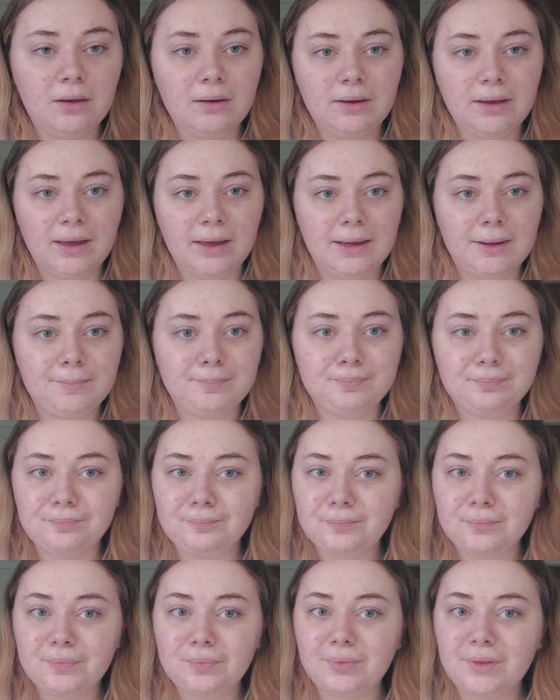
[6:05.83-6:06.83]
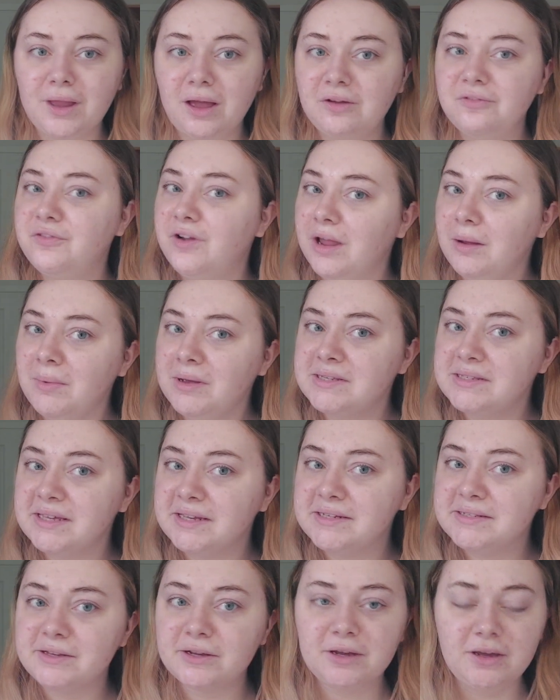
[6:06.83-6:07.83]
Okay, I feel like my
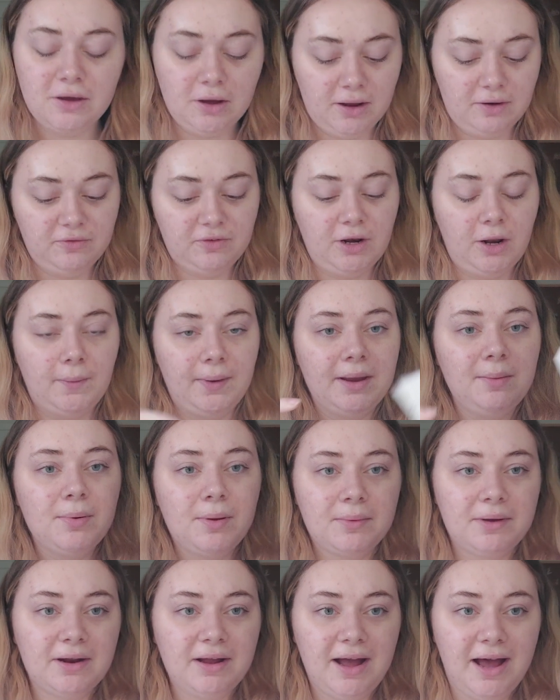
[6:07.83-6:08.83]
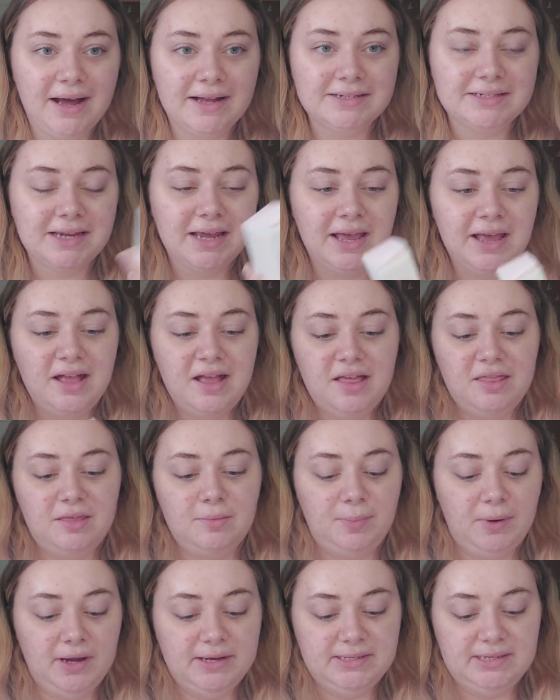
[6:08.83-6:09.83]
skin is looking kind of glowy, but I'm going to add the
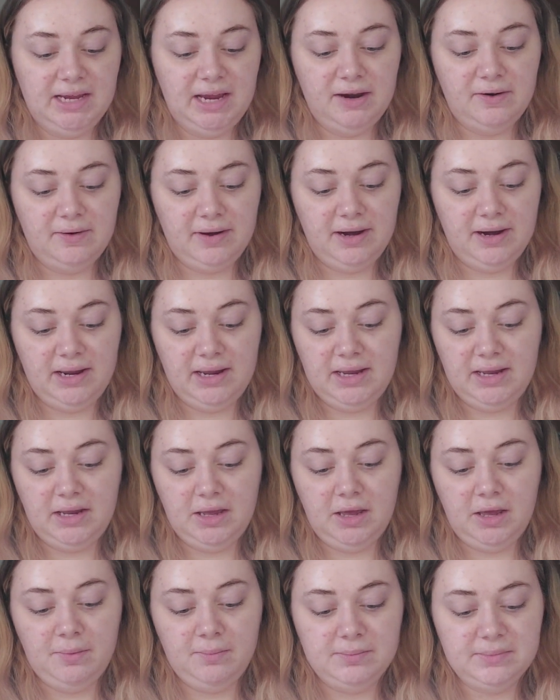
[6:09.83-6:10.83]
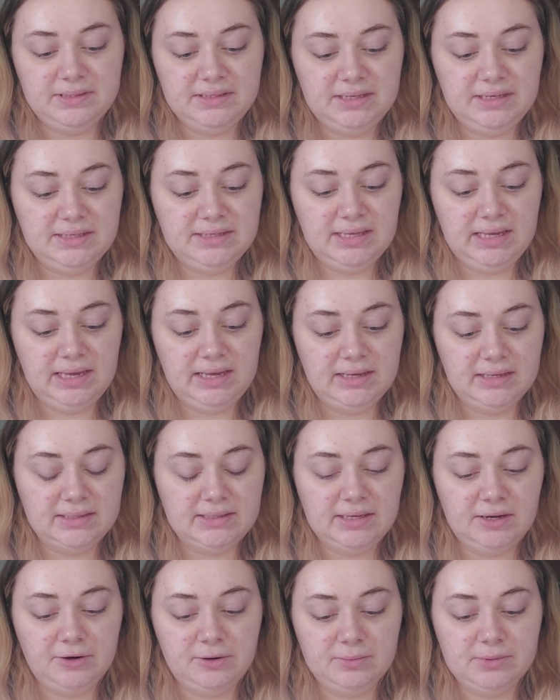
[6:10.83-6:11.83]
By Terry um, C C
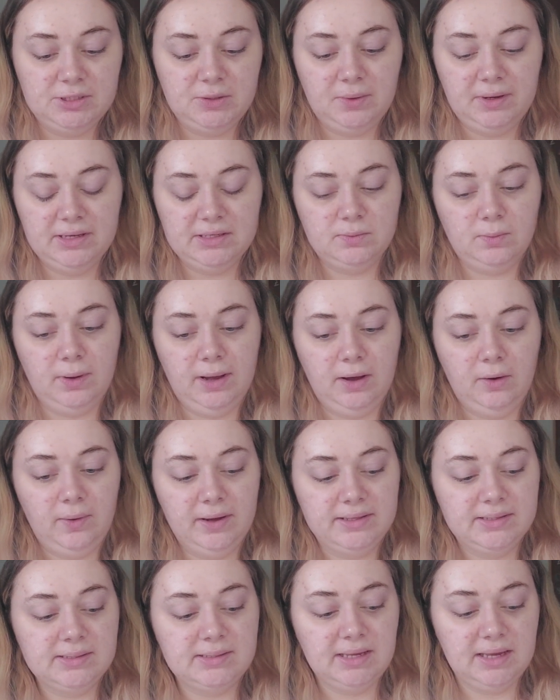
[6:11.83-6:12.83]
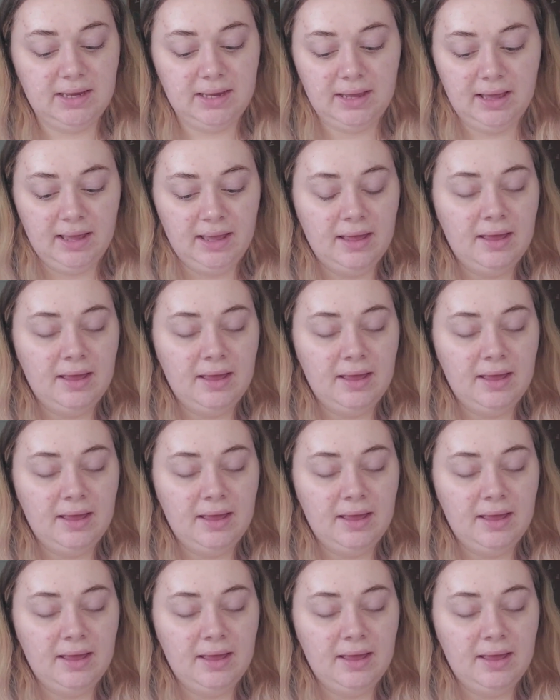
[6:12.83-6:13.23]
serum to it as well and see